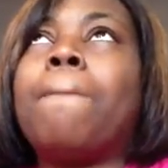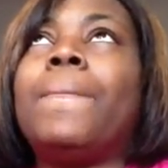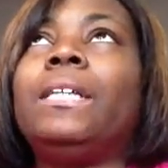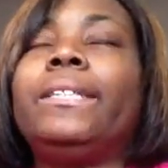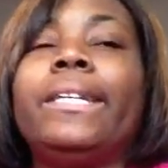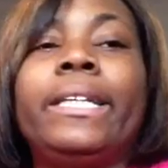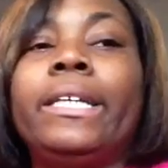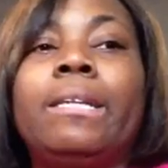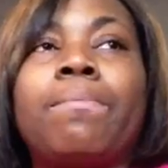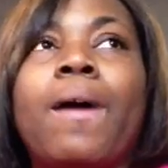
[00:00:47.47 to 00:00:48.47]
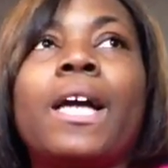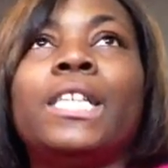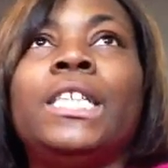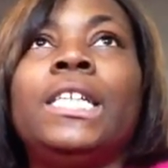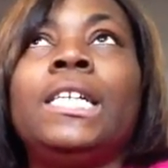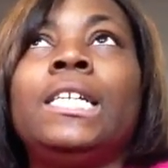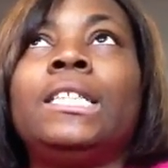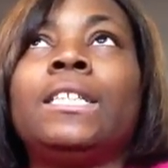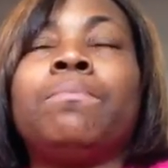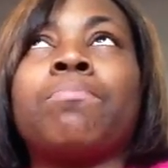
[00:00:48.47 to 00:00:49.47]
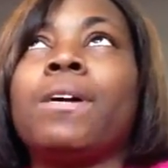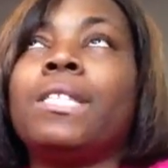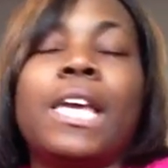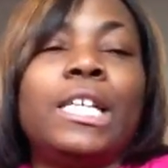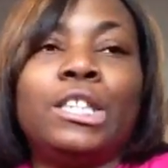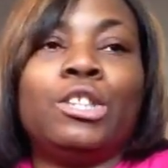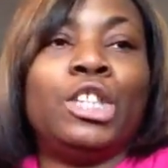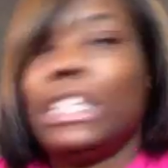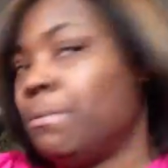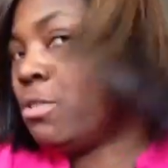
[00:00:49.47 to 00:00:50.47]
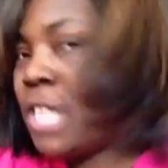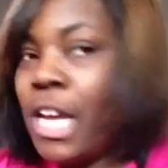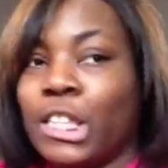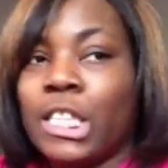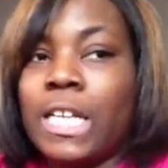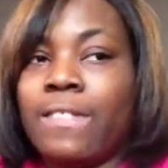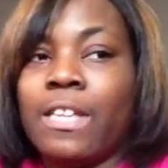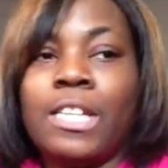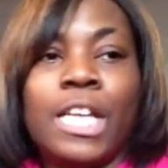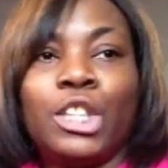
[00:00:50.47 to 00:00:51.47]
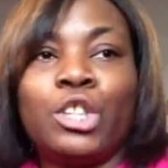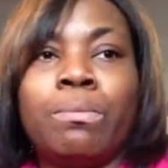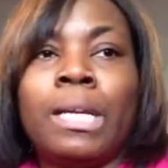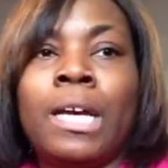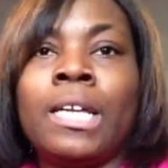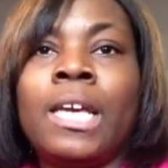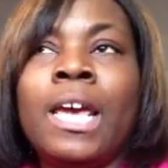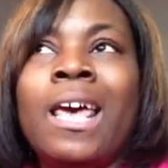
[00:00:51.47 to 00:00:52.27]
Basically, the BRCA gene is this breast cancer gene mutation that they test your blood,